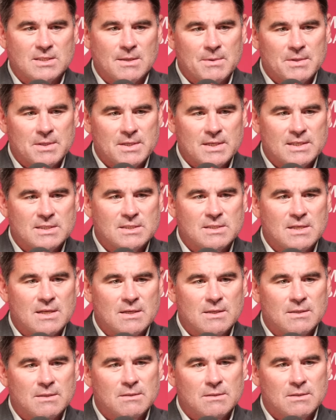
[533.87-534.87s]
some of the
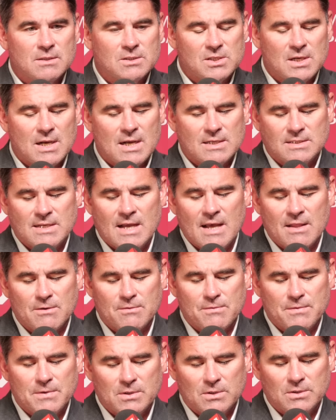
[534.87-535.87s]
extended shots down
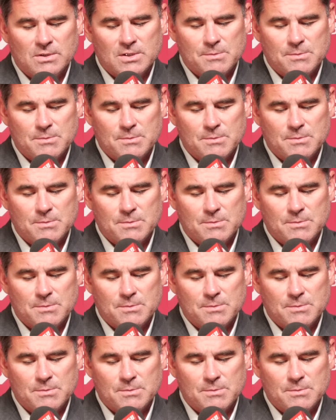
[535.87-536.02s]
the field,